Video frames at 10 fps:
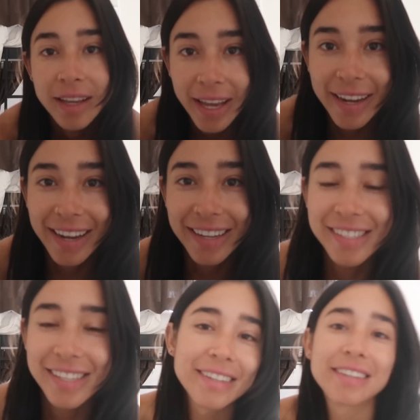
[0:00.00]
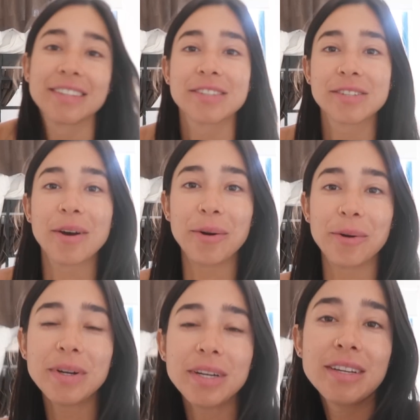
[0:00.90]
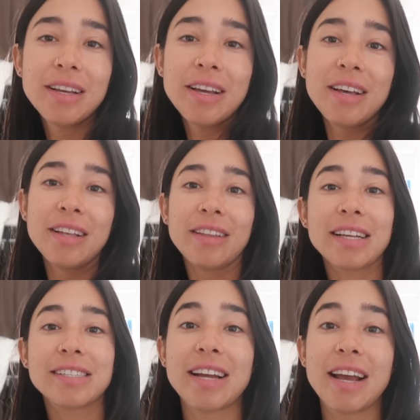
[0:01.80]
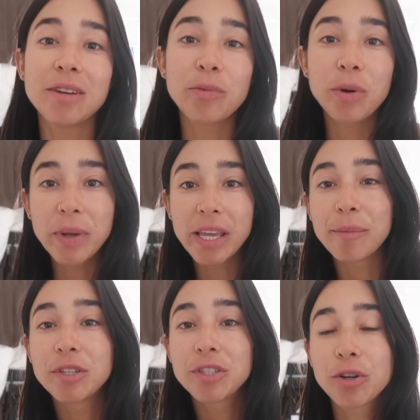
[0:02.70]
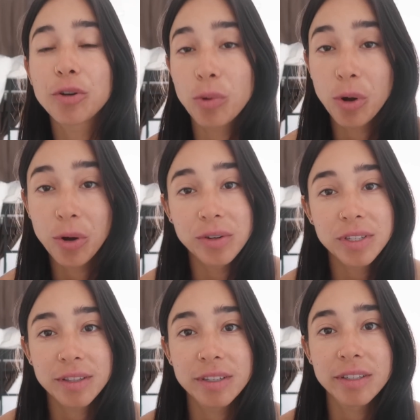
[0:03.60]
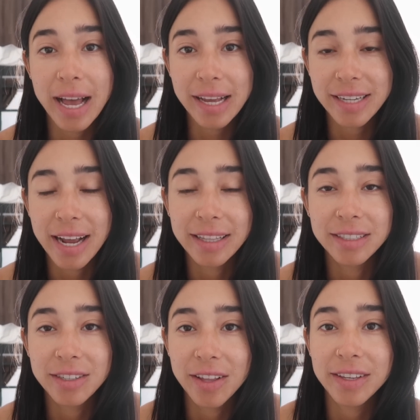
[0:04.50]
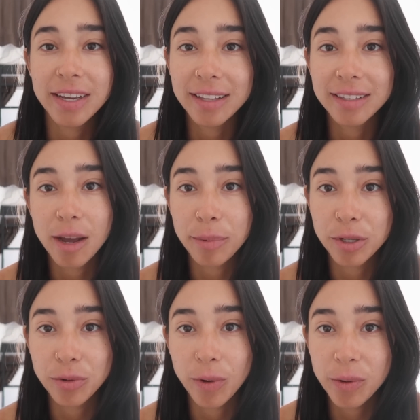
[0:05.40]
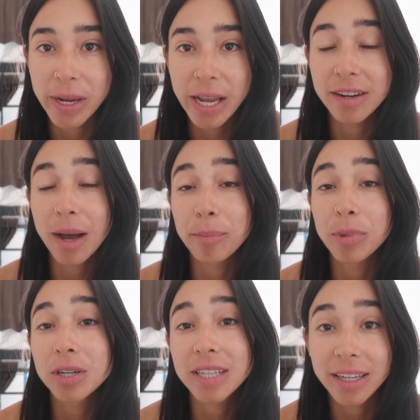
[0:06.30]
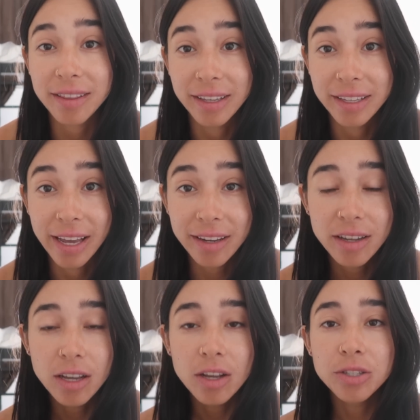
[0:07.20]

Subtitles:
Hey guys, so last night when we came into Coron, the last island on the island hopping tour, we had not booked anything yet.